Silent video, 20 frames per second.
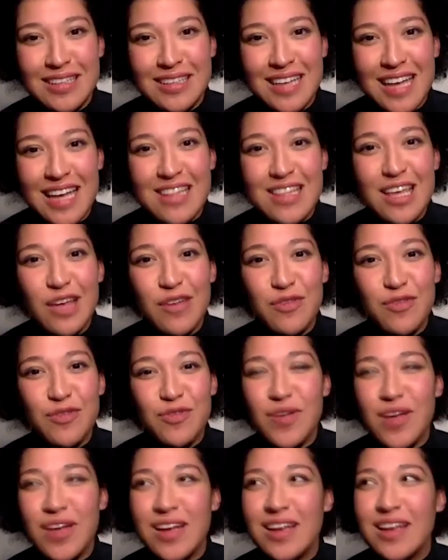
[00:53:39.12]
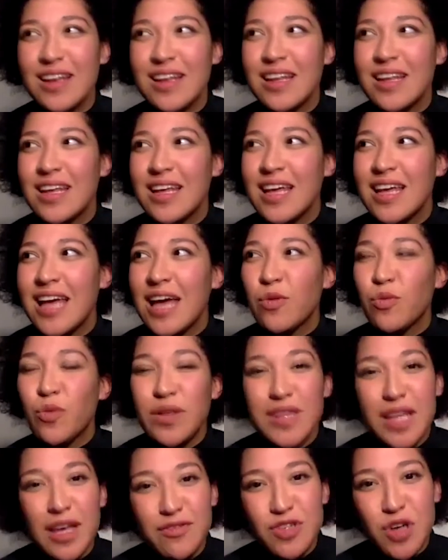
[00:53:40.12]
and the inf- and and
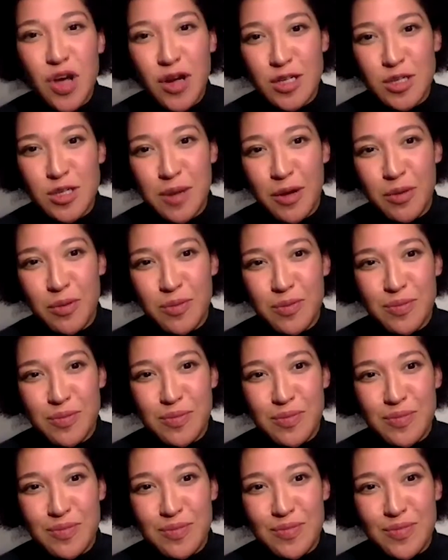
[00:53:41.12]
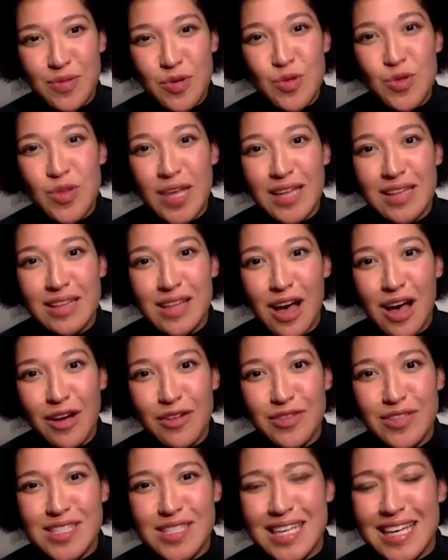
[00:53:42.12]
when they've talked about who they love,
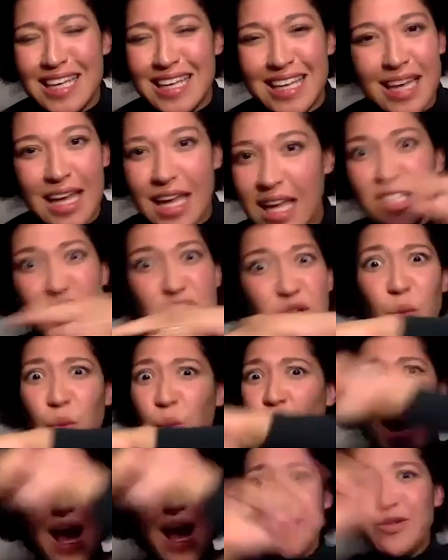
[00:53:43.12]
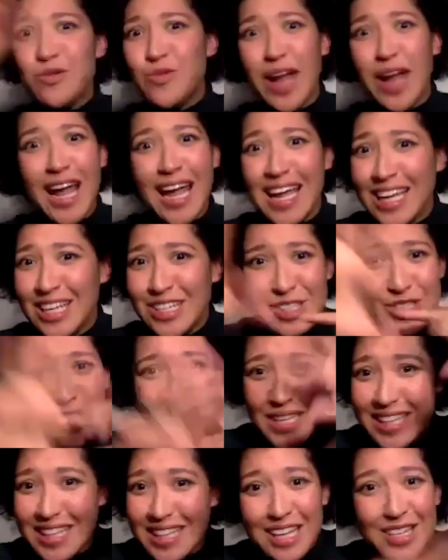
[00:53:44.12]
it's like it's a wide range
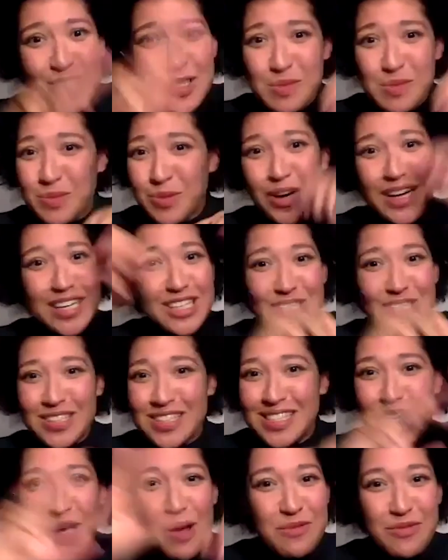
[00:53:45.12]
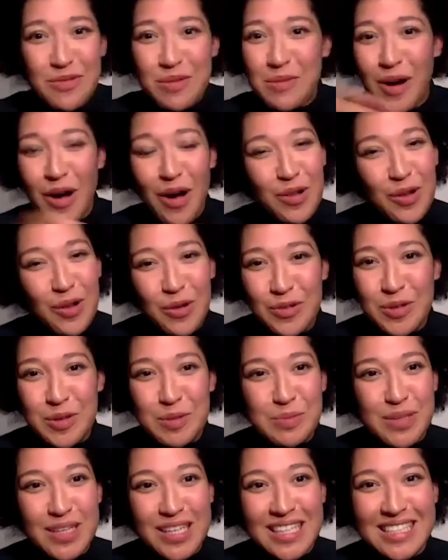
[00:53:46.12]
and the inspirations yeah. come from all over the
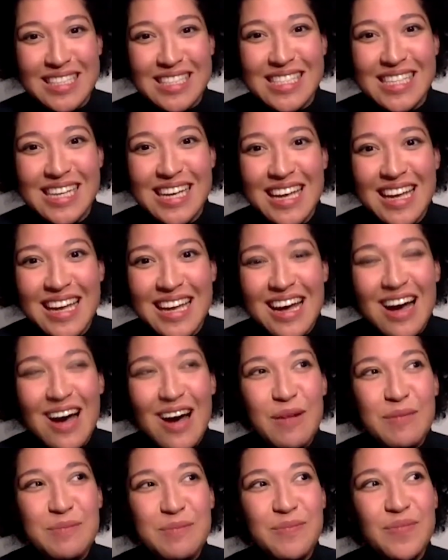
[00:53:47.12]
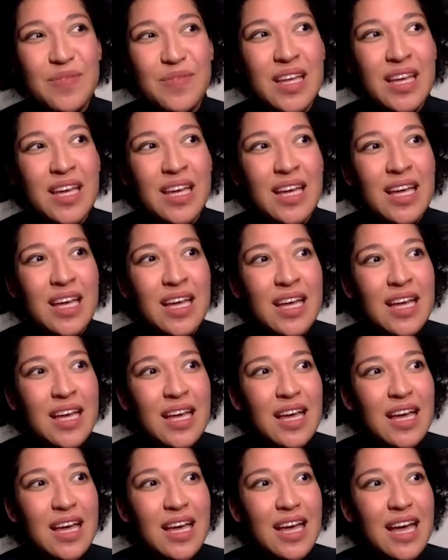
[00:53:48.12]
place um,
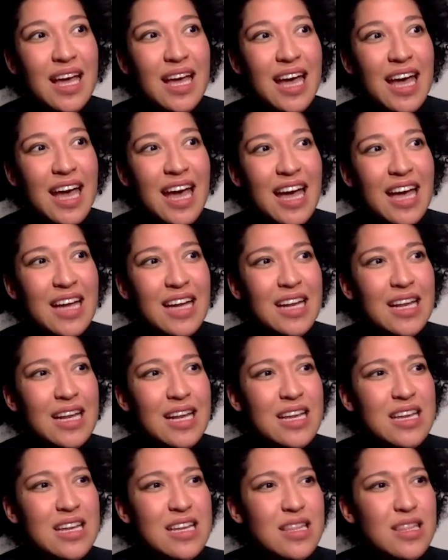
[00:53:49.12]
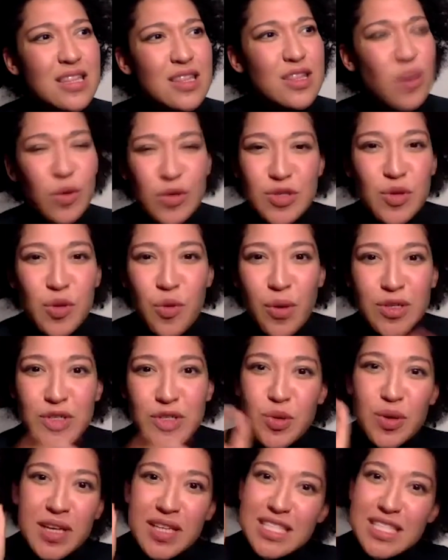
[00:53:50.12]
and those are the ones who
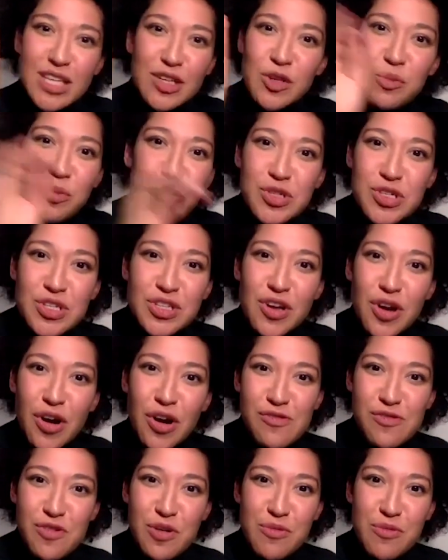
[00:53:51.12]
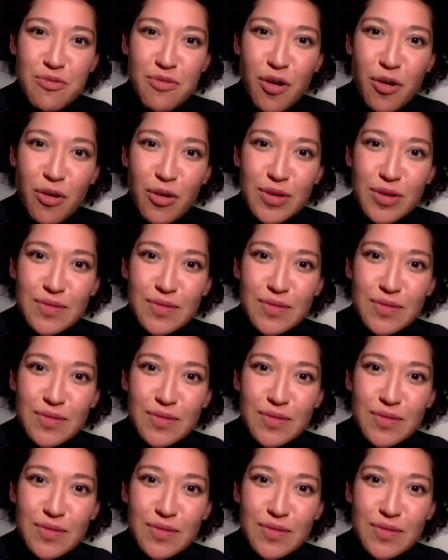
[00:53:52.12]
continue pushing the art form forward